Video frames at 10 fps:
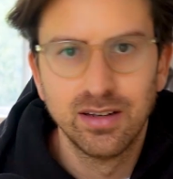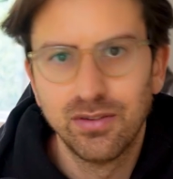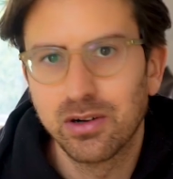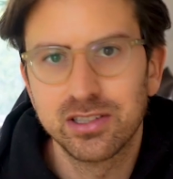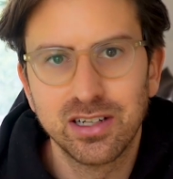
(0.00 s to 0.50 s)

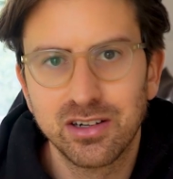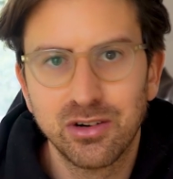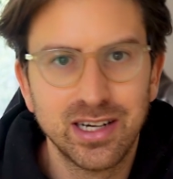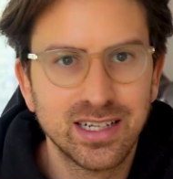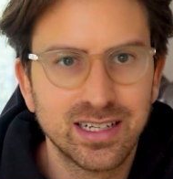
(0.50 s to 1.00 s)
Focus on
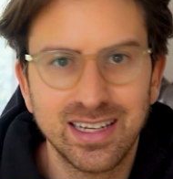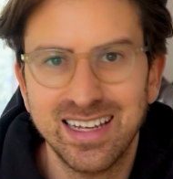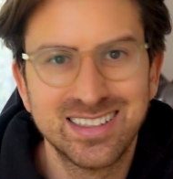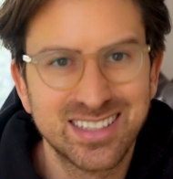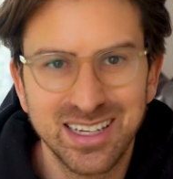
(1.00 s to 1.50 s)
creating
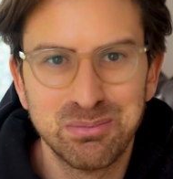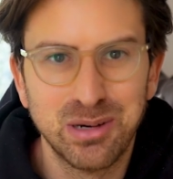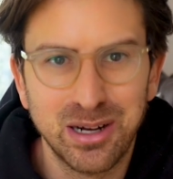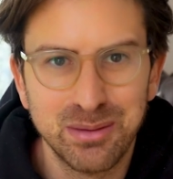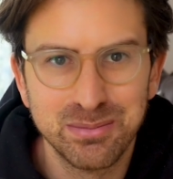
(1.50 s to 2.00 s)
insight
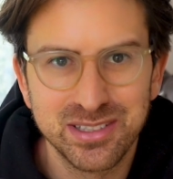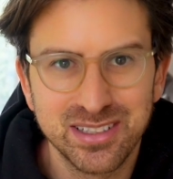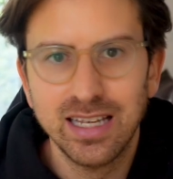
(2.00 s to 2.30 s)
bombs.